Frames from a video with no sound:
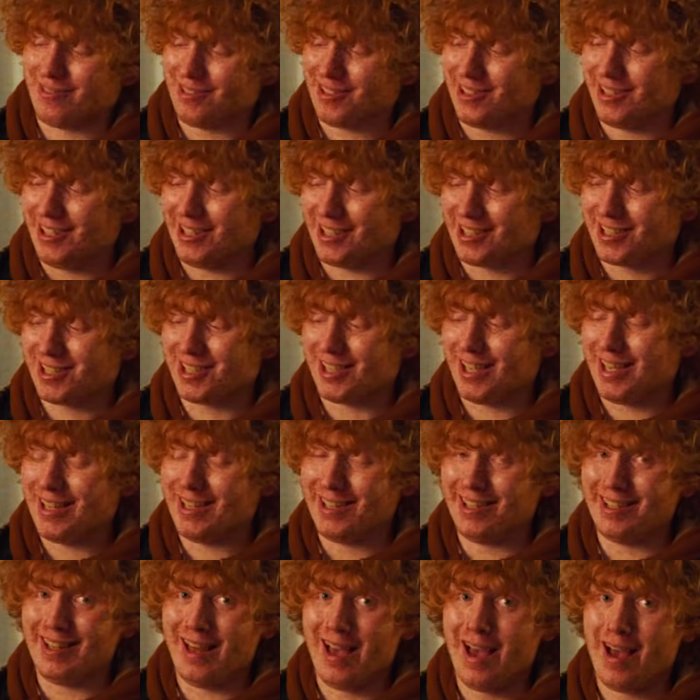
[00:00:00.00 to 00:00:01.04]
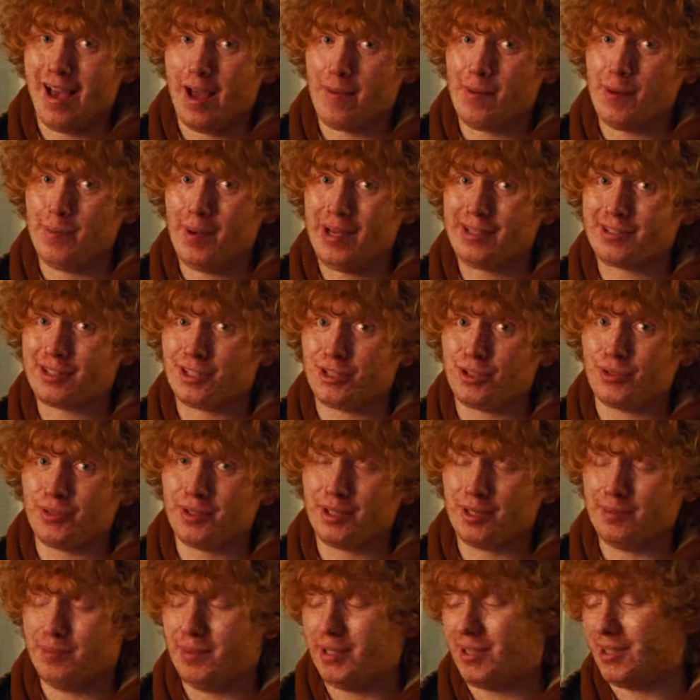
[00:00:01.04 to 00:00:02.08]
really excited. I'm about to
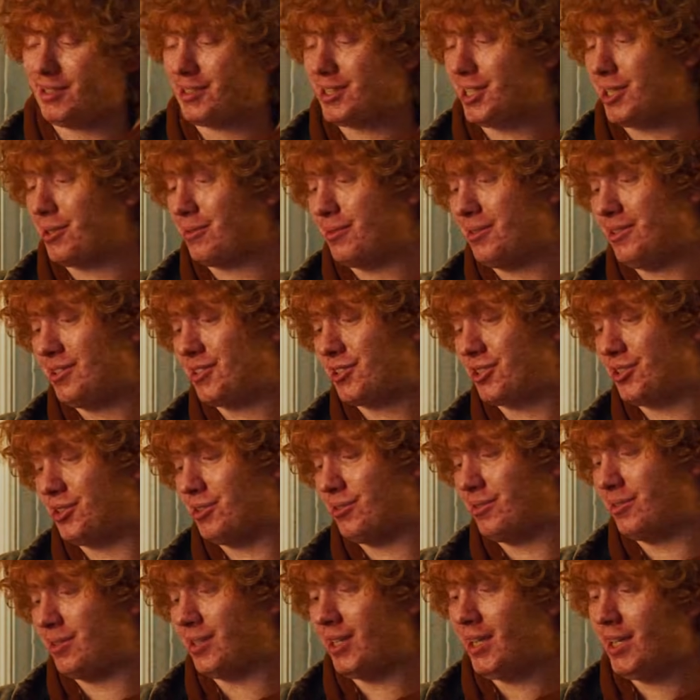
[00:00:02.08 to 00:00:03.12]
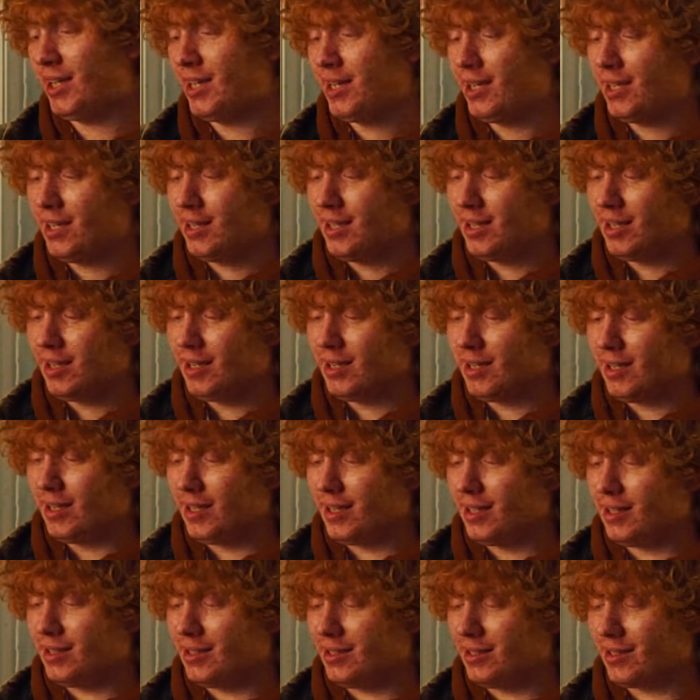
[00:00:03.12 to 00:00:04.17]
join the military soon.
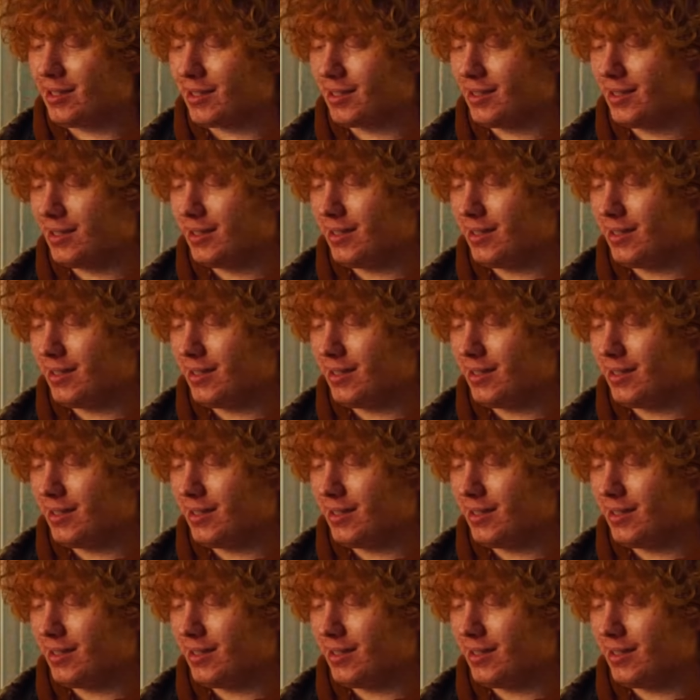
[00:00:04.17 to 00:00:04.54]
And